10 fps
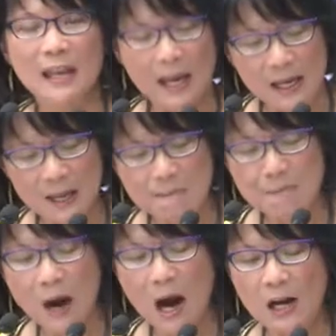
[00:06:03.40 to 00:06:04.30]
and
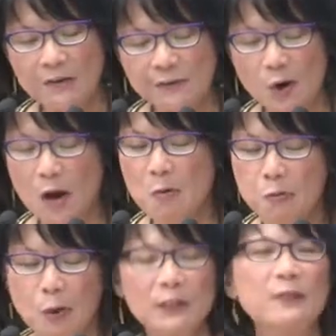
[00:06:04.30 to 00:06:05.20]
embark for a
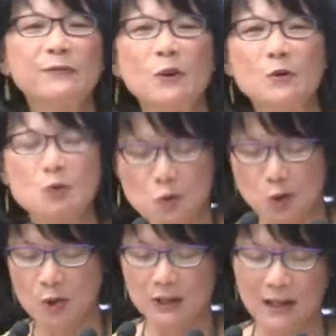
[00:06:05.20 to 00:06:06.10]
wonderful
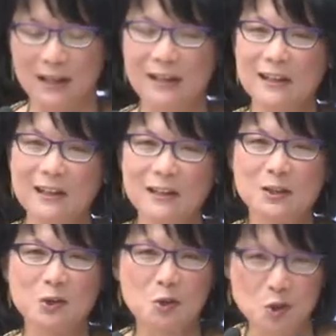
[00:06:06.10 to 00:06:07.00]
journey
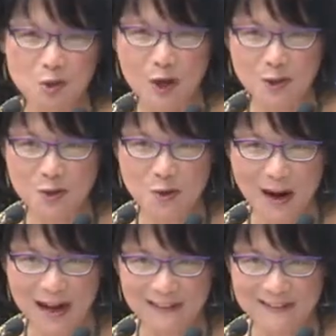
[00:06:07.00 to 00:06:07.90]
to Toronto
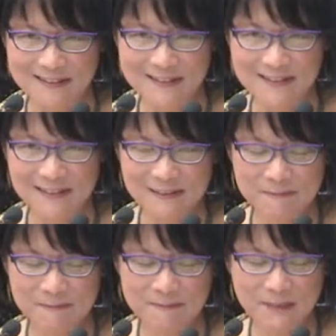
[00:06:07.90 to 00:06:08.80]
Islands.
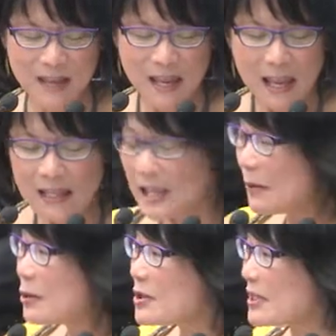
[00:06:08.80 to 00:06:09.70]
And they
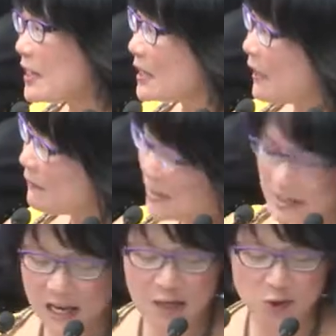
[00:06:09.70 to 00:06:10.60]
will see the
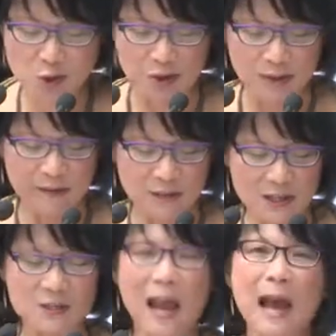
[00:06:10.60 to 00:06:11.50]
invitation of
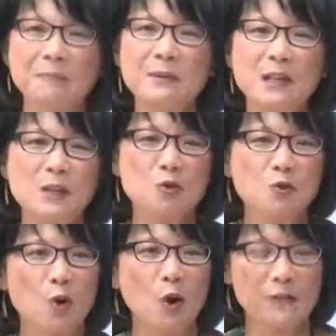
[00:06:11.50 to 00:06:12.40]
this happy,
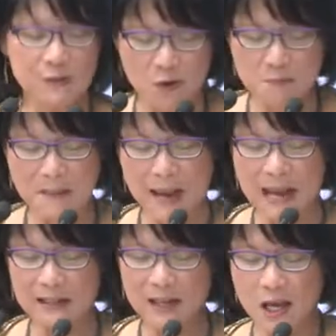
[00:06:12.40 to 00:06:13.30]
joyful
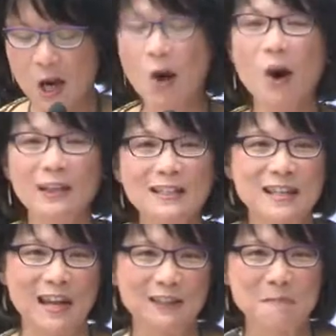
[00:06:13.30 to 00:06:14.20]
man on a
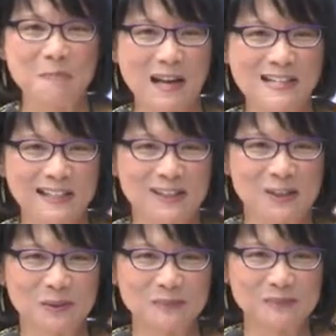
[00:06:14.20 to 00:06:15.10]
tandem
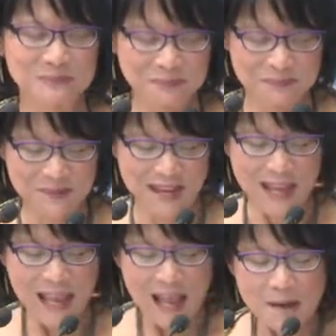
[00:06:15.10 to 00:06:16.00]
bicycle,
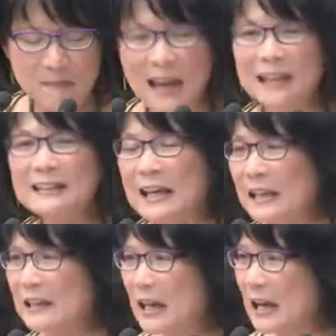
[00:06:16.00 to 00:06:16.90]
a man
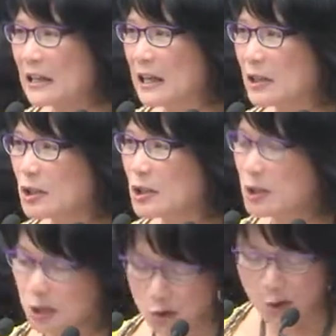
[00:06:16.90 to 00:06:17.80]
dedicated
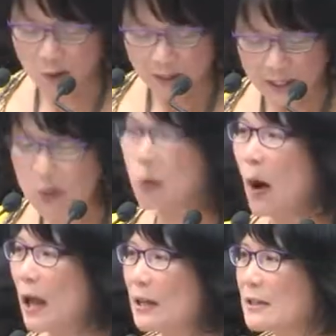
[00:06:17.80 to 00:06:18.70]
to
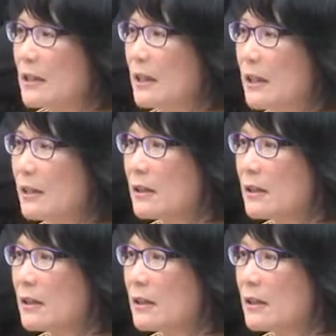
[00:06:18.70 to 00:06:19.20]
equality,